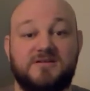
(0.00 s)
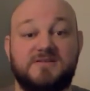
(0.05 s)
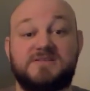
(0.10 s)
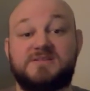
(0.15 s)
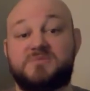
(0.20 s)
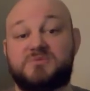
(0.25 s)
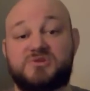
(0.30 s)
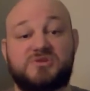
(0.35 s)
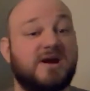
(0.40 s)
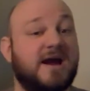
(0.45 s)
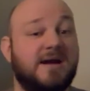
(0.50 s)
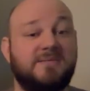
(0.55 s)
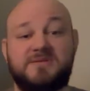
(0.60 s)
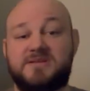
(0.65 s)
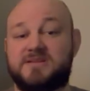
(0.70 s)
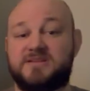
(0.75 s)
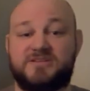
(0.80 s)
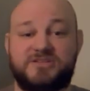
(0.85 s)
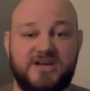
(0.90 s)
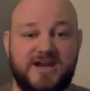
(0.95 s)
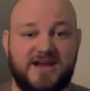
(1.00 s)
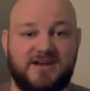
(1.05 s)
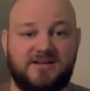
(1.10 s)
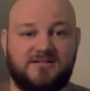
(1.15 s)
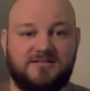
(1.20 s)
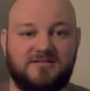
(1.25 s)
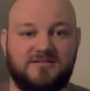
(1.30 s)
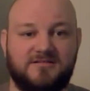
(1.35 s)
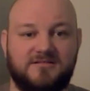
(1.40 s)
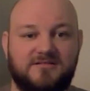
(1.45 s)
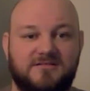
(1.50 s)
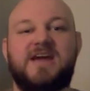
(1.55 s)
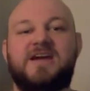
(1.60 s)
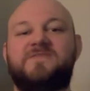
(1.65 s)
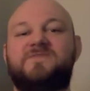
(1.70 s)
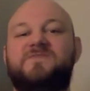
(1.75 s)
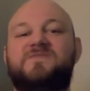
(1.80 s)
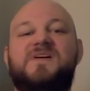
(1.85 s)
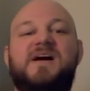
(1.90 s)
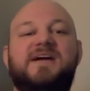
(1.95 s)
Subscribe to the channel,
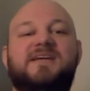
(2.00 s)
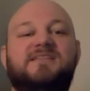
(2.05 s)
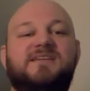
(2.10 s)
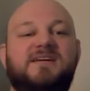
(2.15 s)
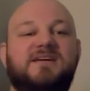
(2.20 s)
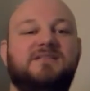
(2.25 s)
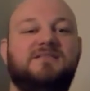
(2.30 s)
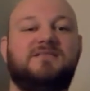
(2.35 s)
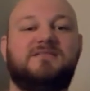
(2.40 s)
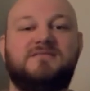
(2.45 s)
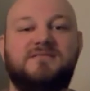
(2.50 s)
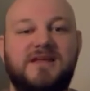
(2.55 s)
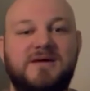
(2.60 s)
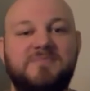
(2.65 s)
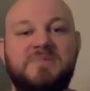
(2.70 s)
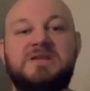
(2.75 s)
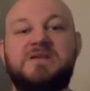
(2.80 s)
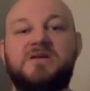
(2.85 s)
and finally, let